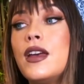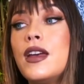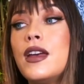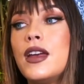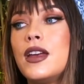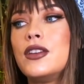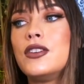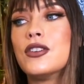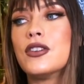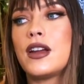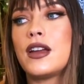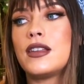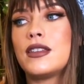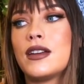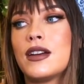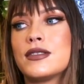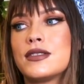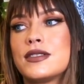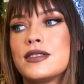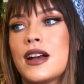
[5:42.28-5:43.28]
in your 8th
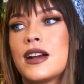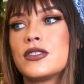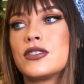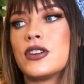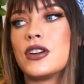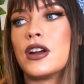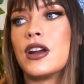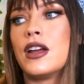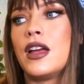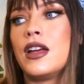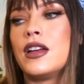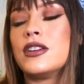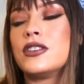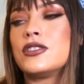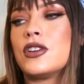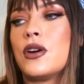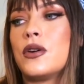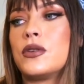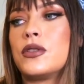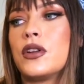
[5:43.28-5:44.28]
house sector.
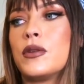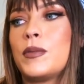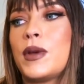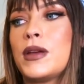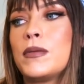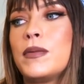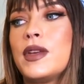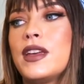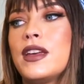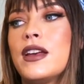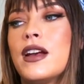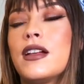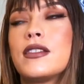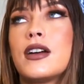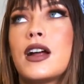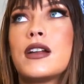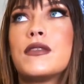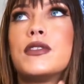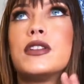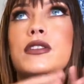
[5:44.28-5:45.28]
So there may be a
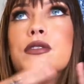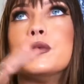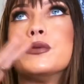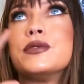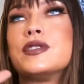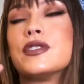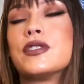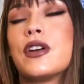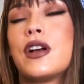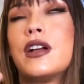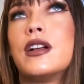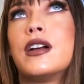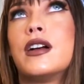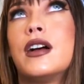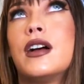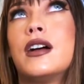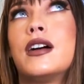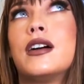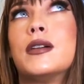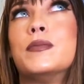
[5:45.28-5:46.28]
lot of illus uh,
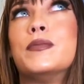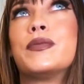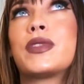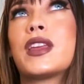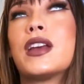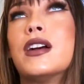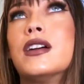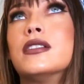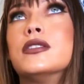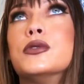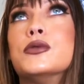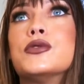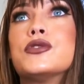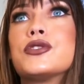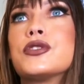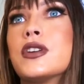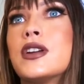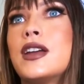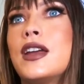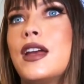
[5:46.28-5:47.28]
um,
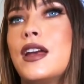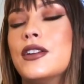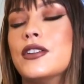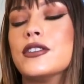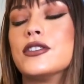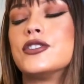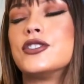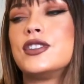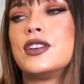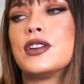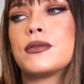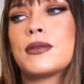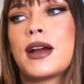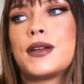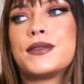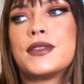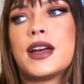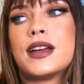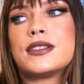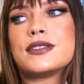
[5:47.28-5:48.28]
illusory energy
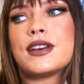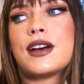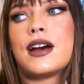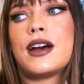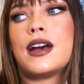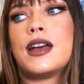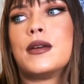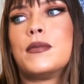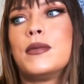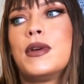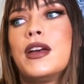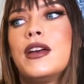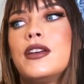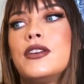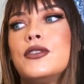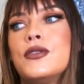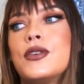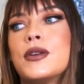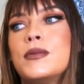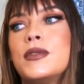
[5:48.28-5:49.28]
around that time.
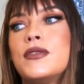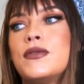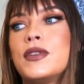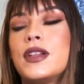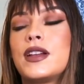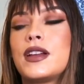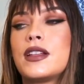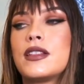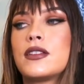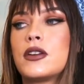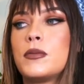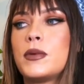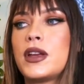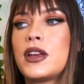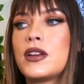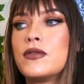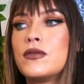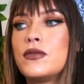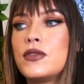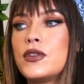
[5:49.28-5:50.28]
You could be feeling a little bit
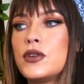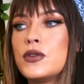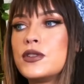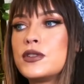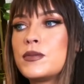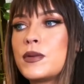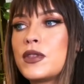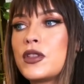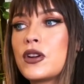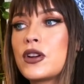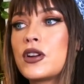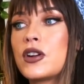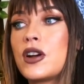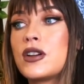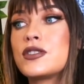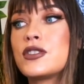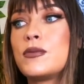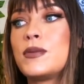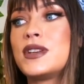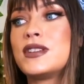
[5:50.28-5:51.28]
confused, but there could
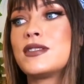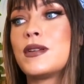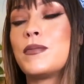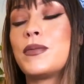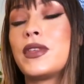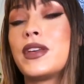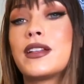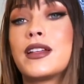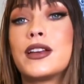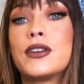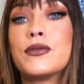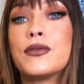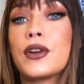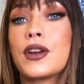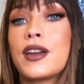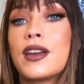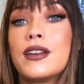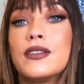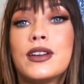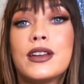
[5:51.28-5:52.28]
also be something like
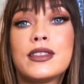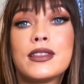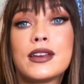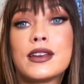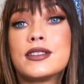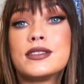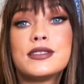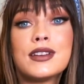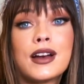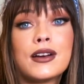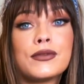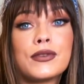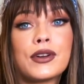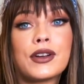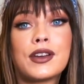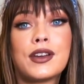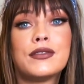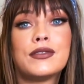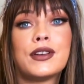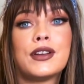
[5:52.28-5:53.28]
forgiven, like a debt
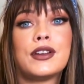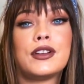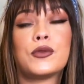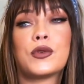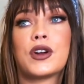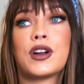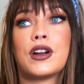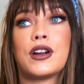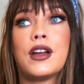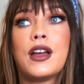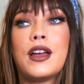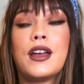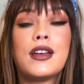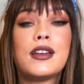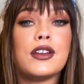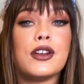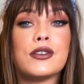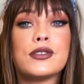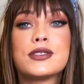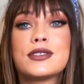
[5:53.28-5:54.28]
forgiven, or
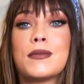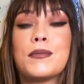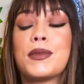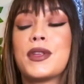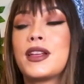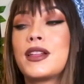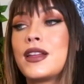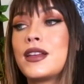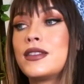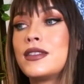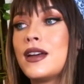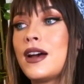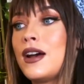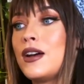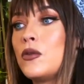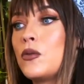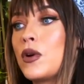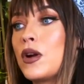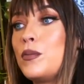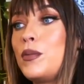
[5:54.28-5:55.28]
you know something like
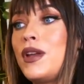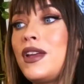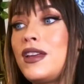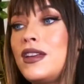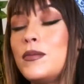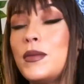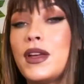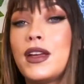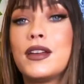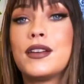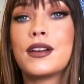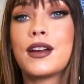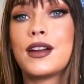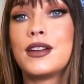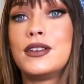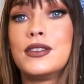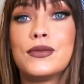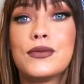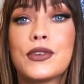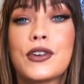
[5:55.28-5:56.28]
that, or payment
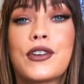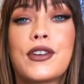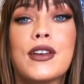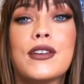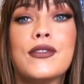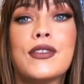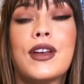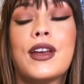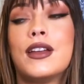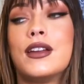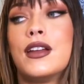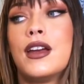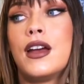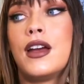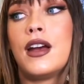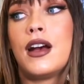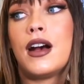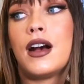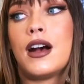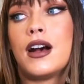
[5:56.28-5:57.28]
kind of forgiven.
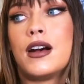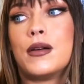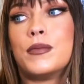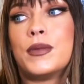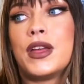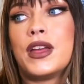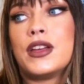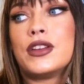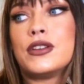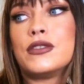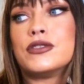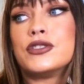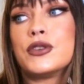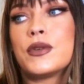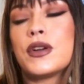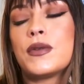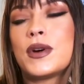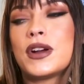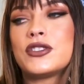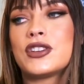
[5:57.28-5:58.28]
Um, you do
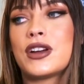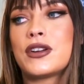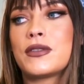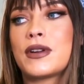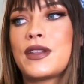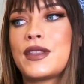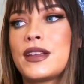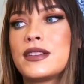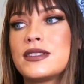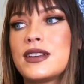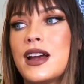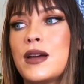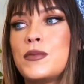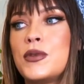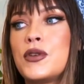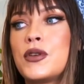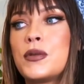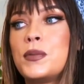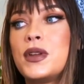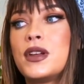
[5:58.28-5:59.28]
want to watch out around that time.
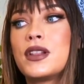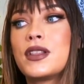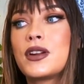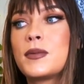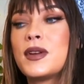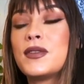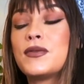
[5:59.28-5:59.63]
You could be a little bit